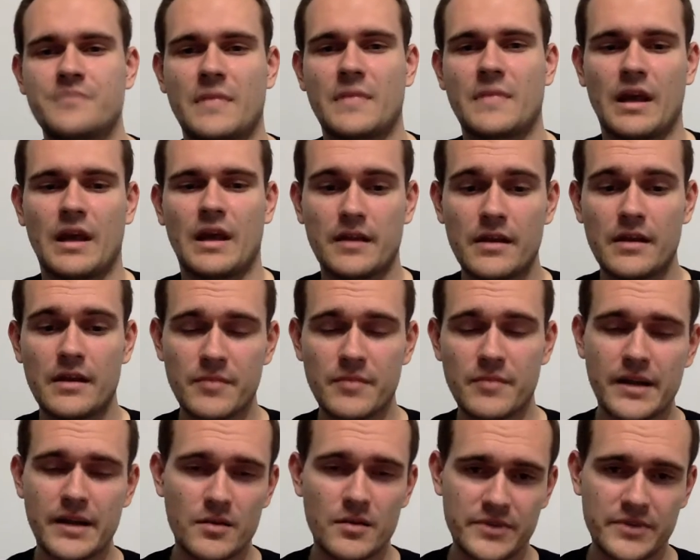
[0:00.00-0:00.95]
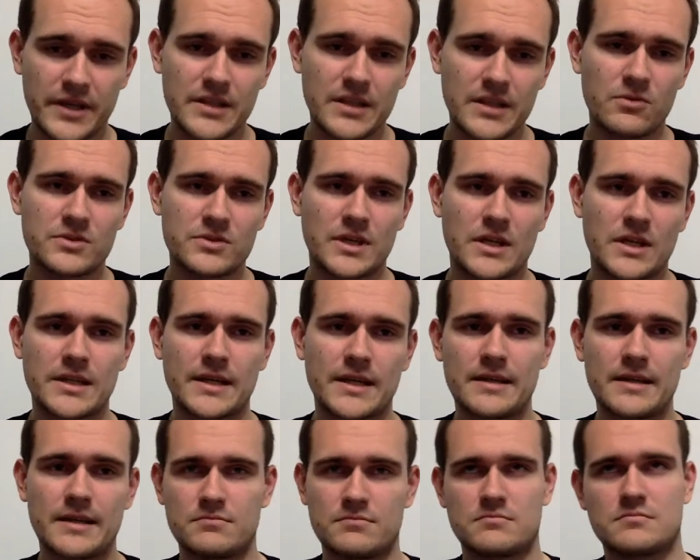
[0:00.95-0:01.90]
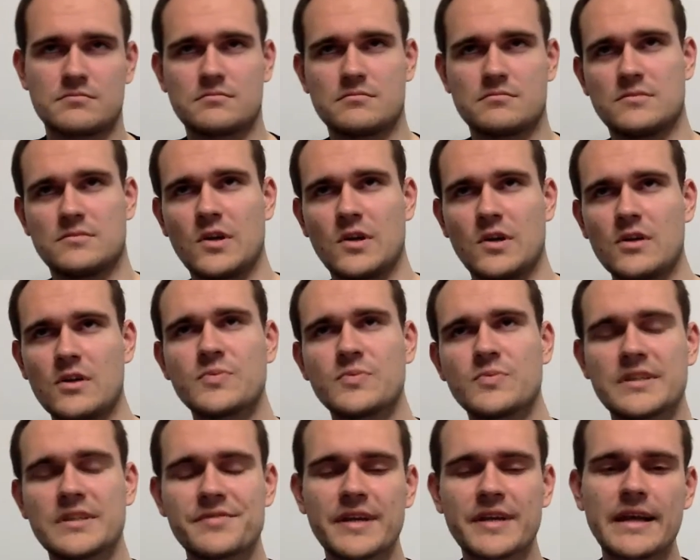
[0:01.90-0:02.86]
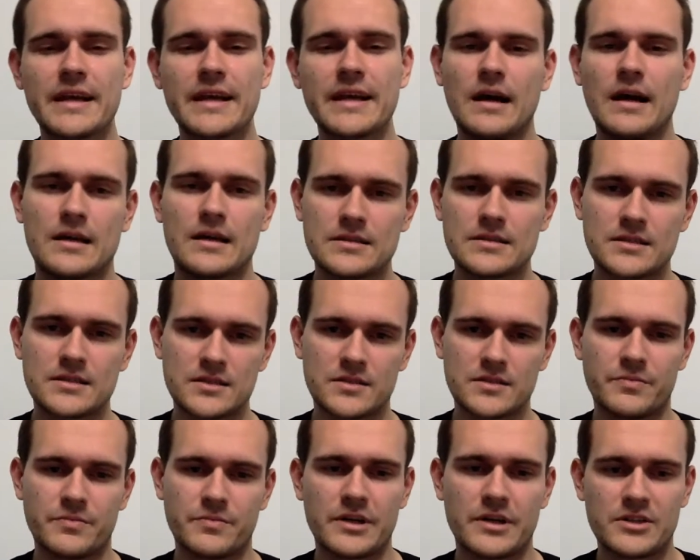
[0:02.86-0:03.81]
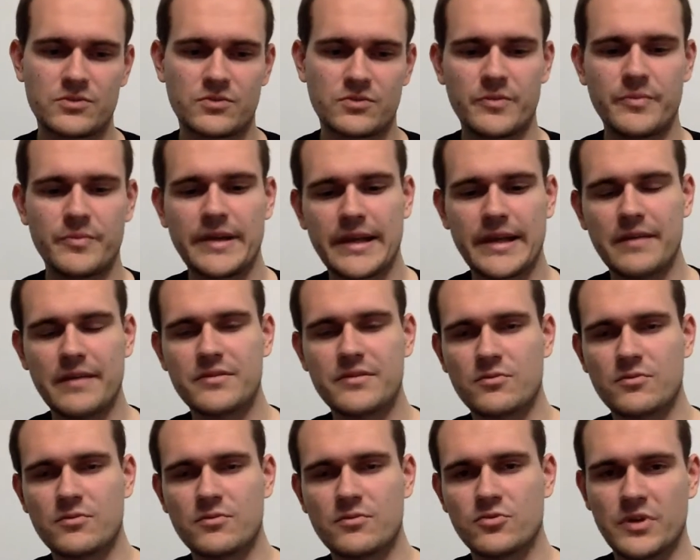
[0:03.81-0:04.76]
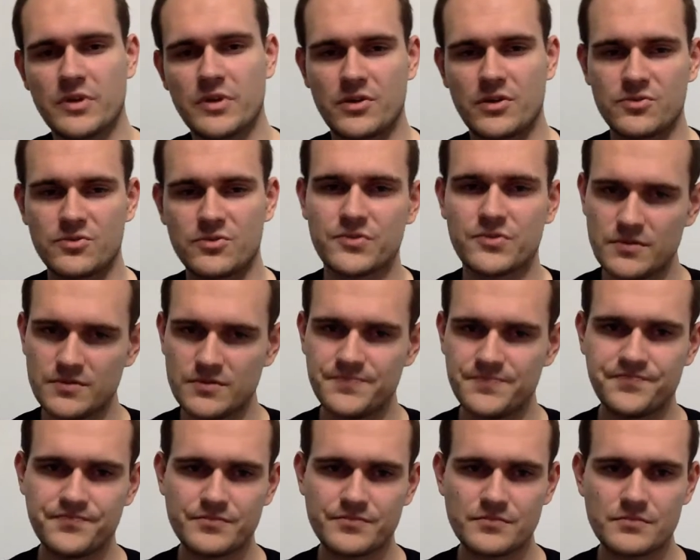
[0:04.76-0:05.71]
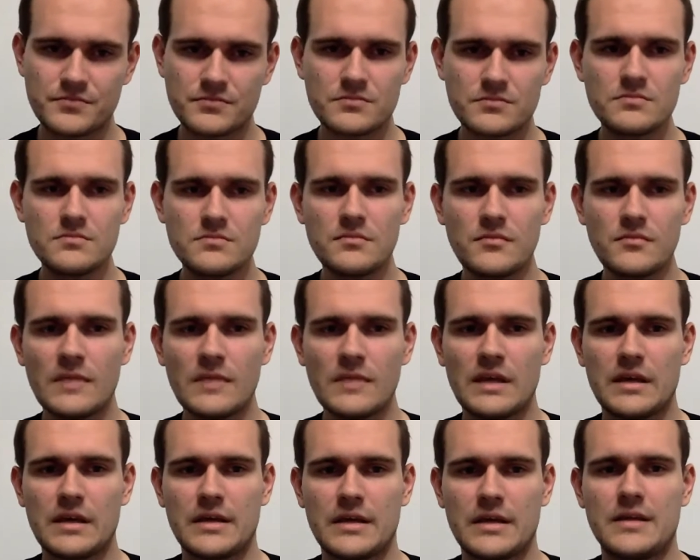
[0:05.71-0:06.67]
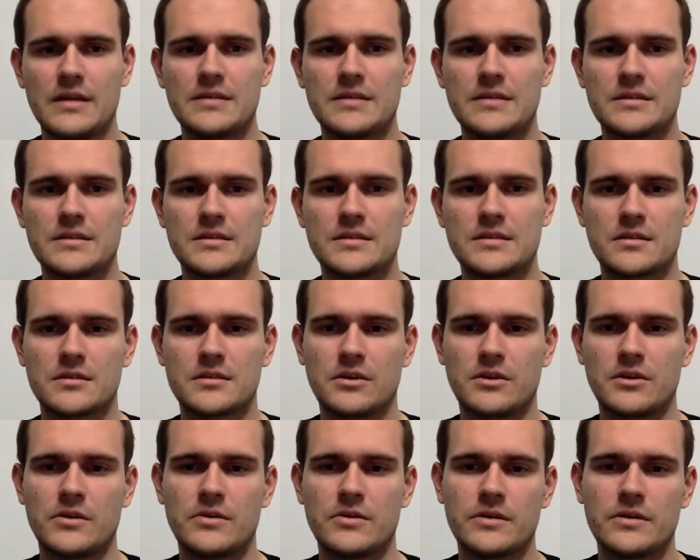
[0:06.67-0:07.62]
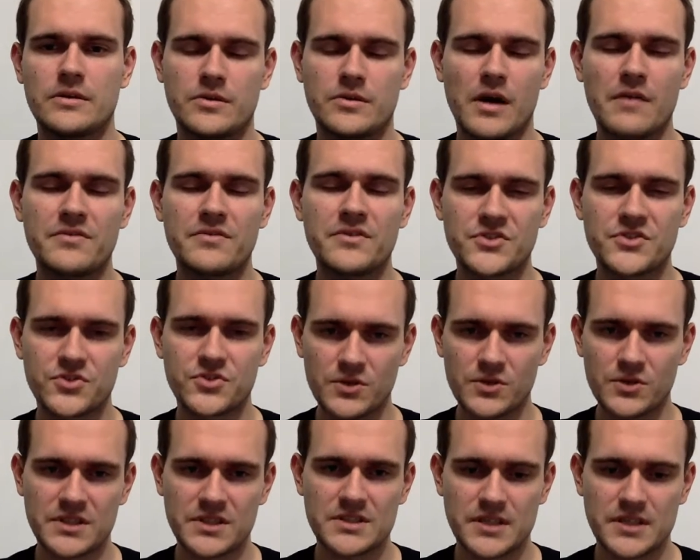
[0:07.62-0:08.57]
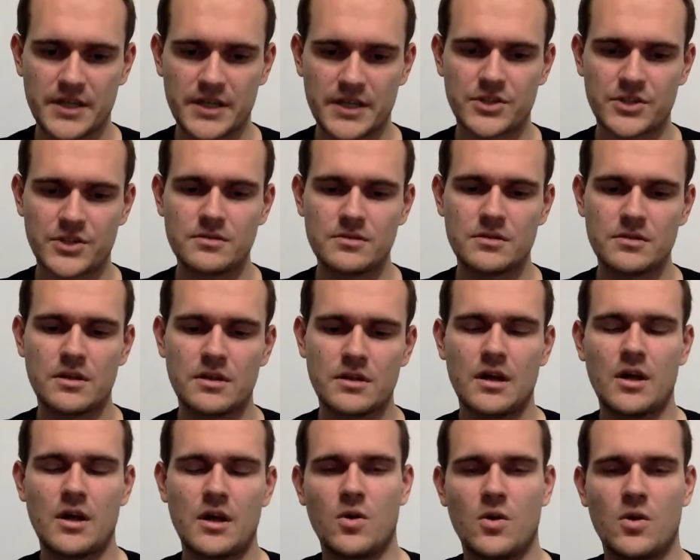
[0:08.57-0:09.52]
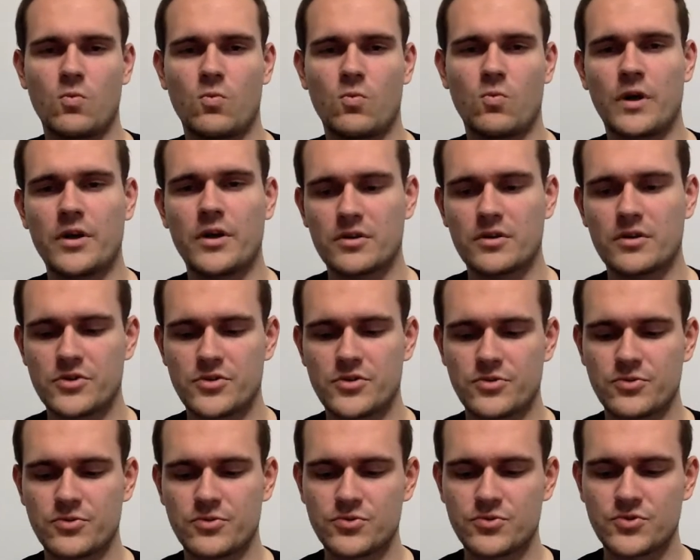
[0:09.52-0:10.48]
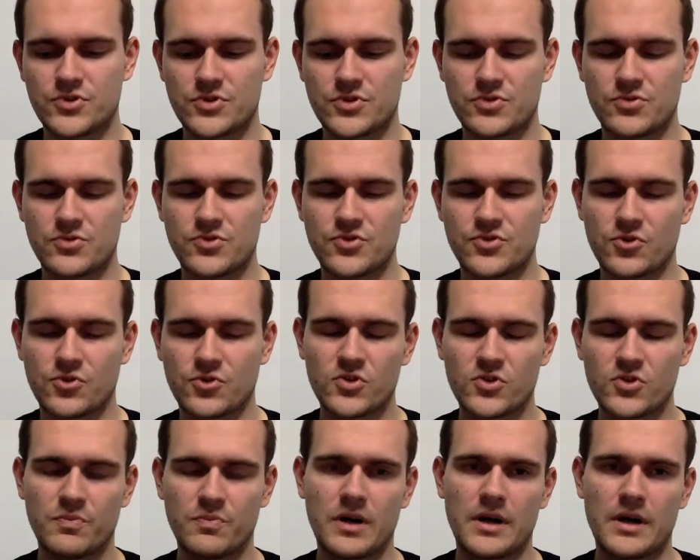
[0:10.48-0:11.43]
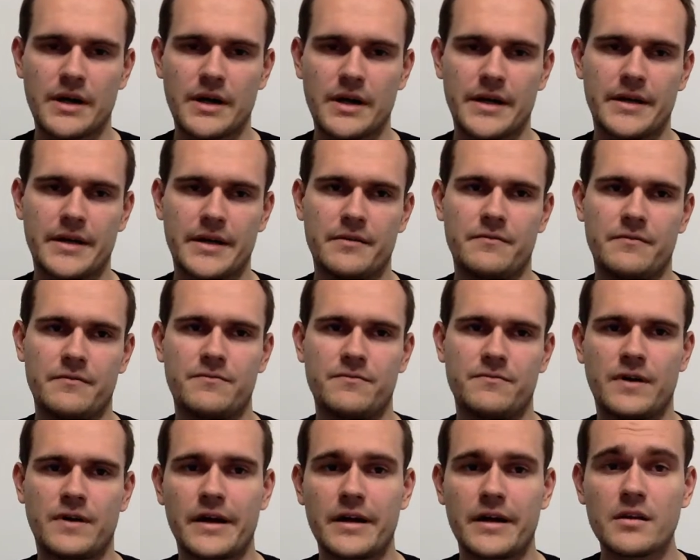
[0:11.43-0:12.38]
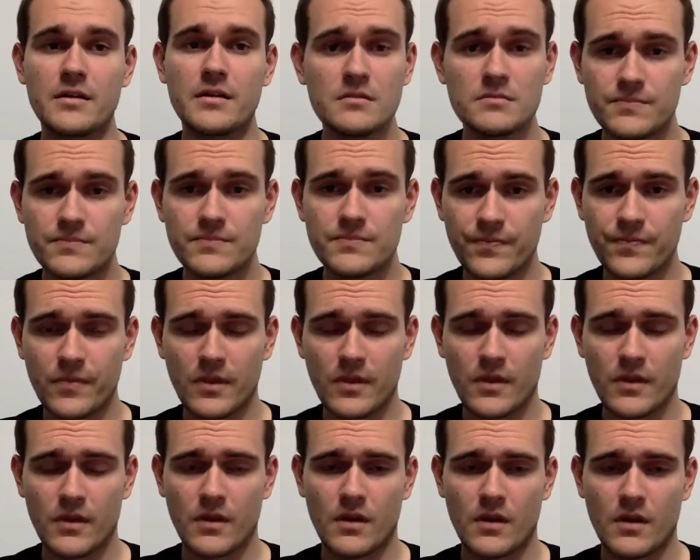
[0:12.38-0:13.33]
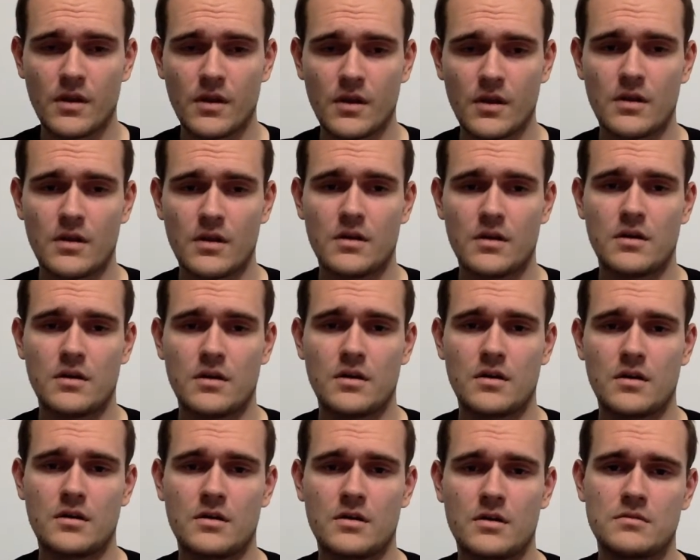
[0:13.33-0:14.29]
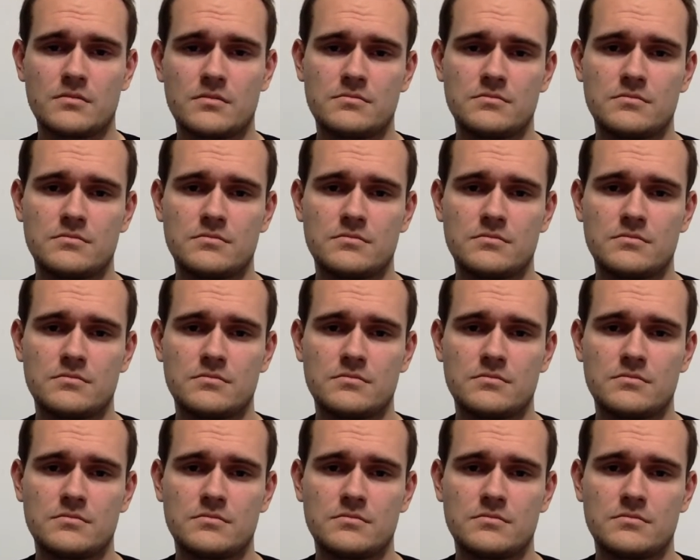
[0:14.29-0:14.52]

Another minor update that was actually not specifically asked, but we believed it would be useful, is you have the sorting section where you can choose to sort by file, by